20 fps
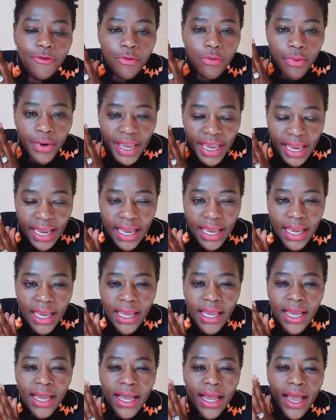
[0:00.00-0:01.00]

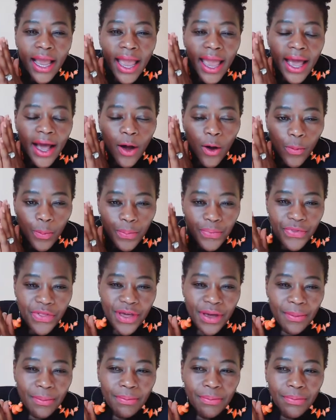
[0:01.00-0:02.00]
we help
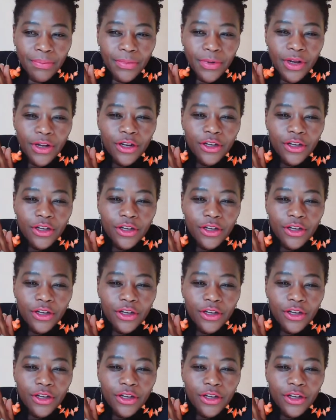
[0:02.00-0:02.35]
them